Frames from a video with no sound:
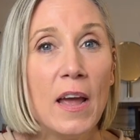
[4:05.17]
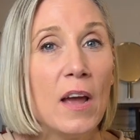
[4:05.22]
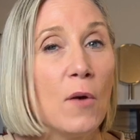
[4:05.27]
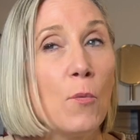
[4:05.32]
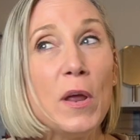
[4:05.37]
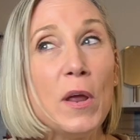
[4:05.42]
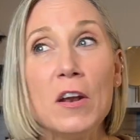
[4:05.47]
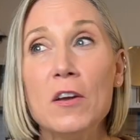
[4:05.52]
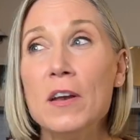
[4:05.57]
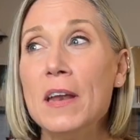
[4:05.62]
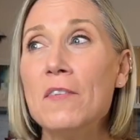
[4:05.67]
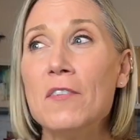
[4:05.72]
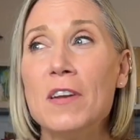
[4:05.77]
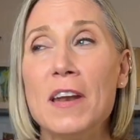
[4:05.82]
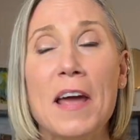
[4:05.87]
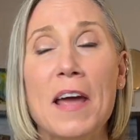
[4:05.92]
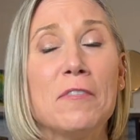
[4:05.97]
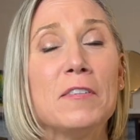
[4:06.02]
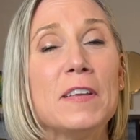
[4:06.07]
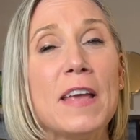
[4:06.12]
We don't even
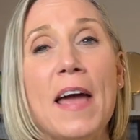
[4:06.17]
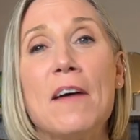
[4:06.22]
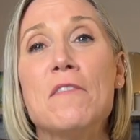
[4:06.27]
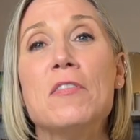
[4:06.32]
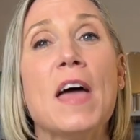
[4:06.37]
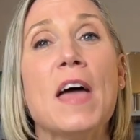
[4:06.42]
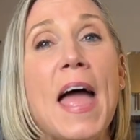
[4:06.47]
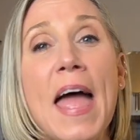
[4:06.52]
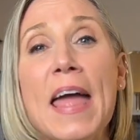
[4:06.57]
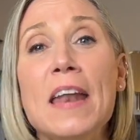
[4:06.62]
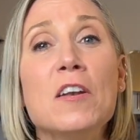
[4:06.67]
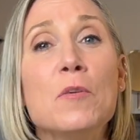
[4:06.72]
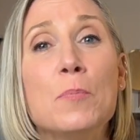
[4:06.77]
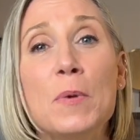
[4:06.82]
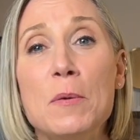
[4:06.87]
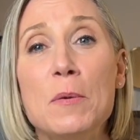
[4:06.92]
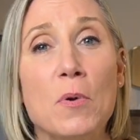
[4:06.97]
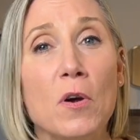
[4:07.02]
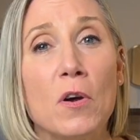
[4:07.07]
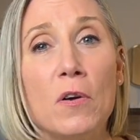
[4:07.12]
have to have the end
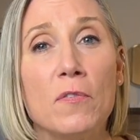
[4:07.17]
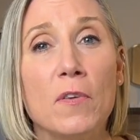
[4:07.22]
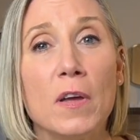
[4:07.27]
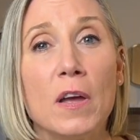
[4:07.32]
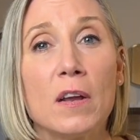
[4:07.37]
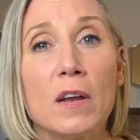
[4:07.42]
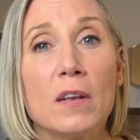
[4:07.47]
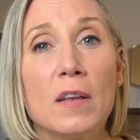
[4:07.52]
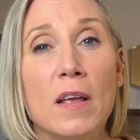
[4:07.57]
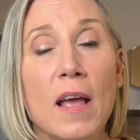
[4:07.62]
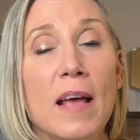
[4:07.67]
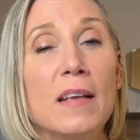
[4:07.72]
be perfect.